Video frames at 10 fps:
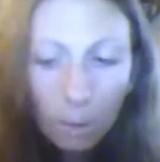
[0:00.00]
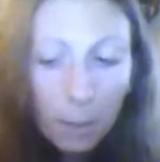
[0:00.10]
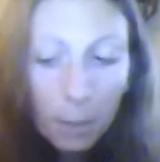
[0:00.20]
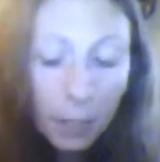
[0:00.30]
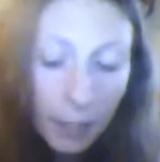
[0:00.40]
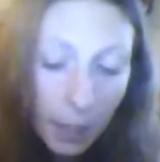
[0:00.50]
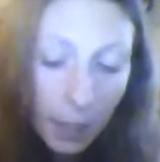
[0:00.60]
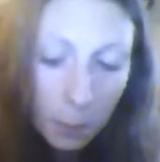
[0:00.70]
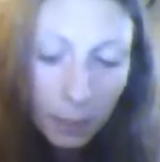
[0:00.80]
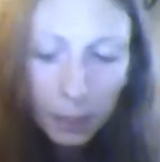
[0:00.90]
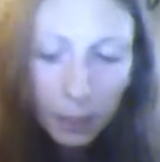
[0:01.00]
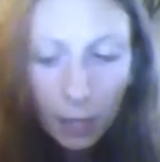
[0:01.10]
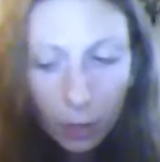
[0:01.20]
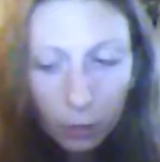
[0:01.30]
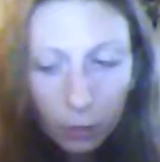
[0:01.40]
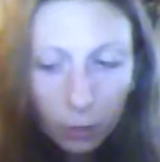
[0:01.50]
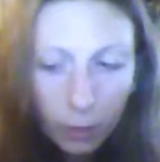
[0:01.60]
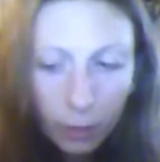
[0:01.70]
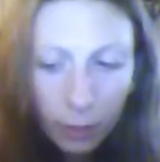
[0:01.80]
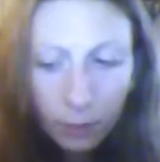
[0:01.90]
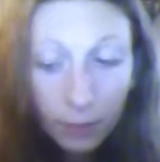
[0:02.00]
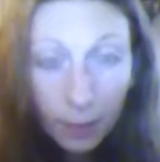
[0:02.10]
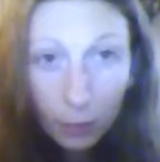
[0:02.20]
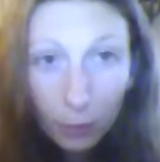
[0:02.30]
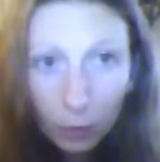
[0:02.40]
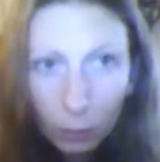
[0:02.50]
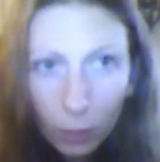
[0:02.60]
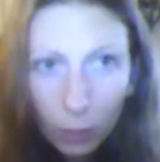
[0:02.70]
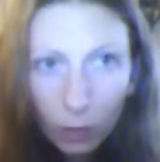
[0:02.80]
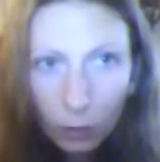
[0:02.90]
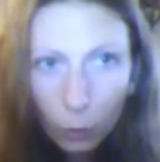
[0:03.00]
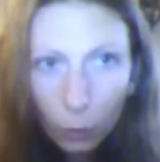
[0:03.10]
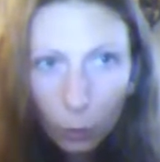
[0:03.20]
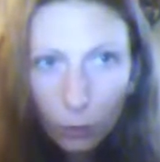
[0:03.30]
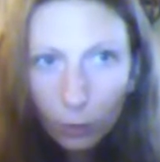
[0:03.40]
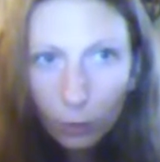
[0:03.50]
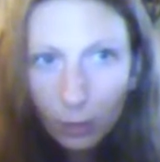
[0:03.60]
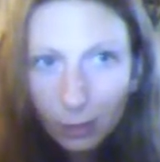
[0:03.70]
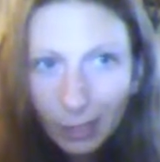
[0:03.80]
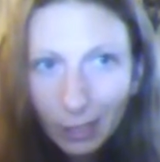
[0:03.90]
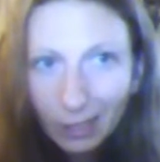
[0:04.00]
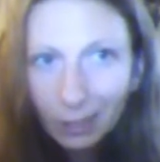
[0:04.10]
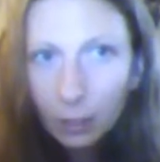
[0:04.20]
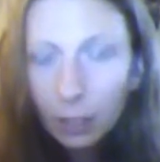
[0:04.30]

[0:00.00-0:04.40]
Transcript: But it can be the other end of the spectrum where you're feeling